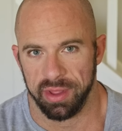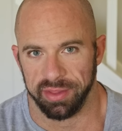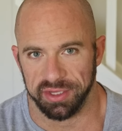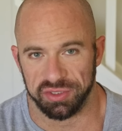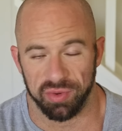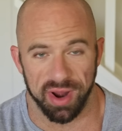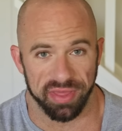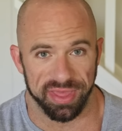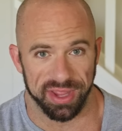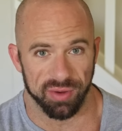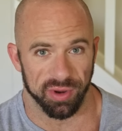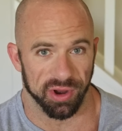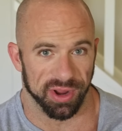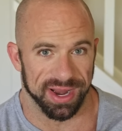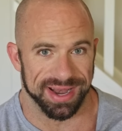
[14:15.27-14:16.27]
This is when I think
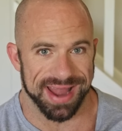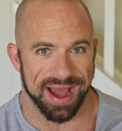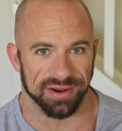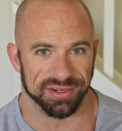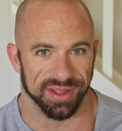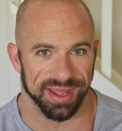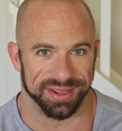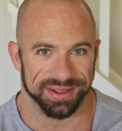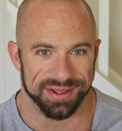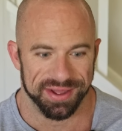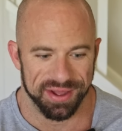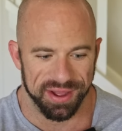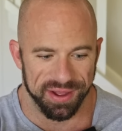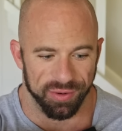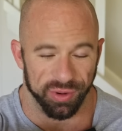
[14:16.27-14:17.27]
when you're getting down to like,
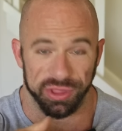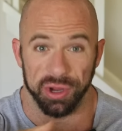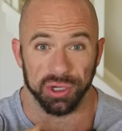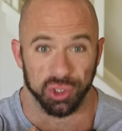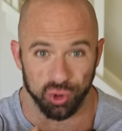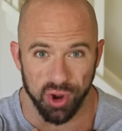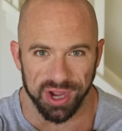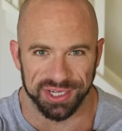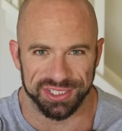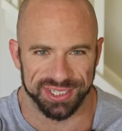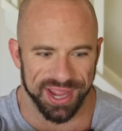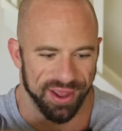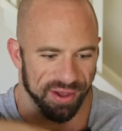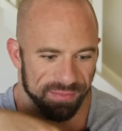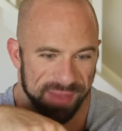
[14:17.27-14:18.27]
with your drug
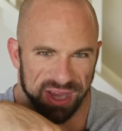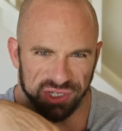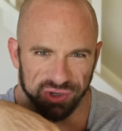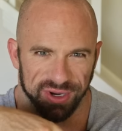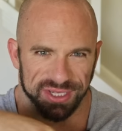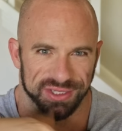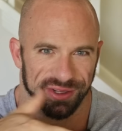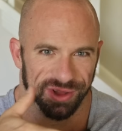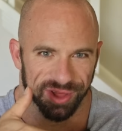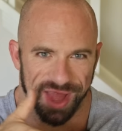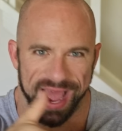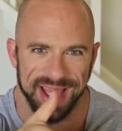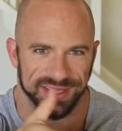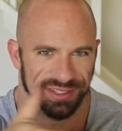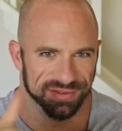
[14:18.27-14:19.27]
scale measuring
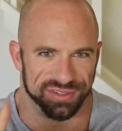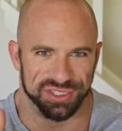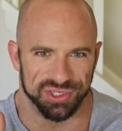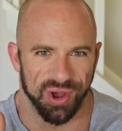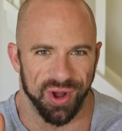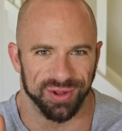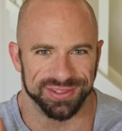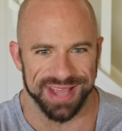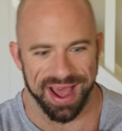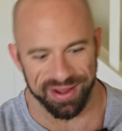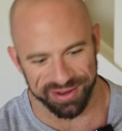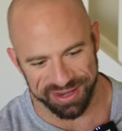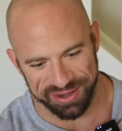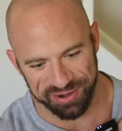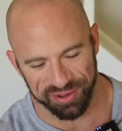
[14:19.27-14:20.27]
lines of salt
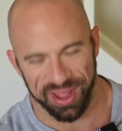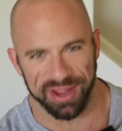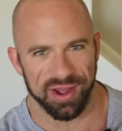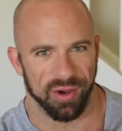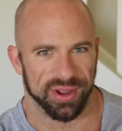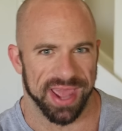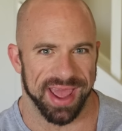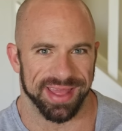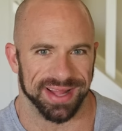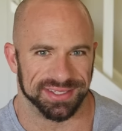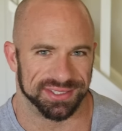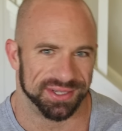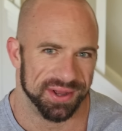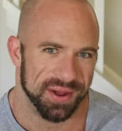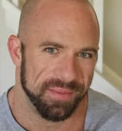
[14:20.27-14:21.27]
out and you're like okay
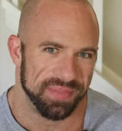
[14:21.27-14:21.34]
that's